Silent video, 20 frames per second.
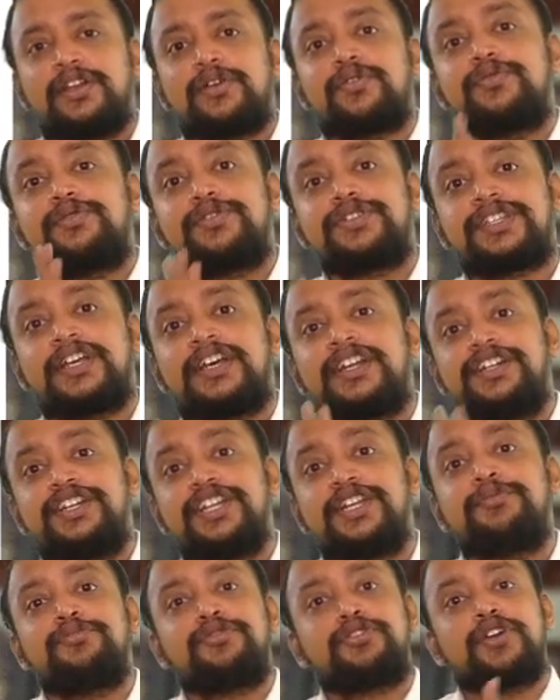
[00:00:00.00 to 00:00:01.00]
the goods are
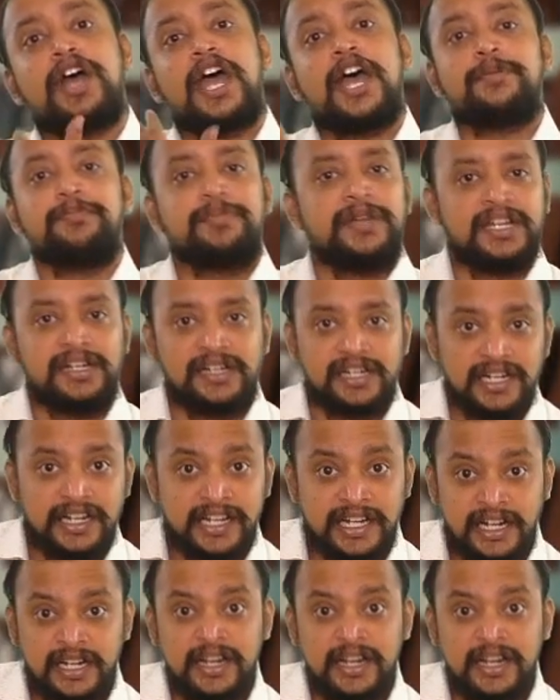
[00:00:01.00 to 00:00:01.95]
deemed to have been cleared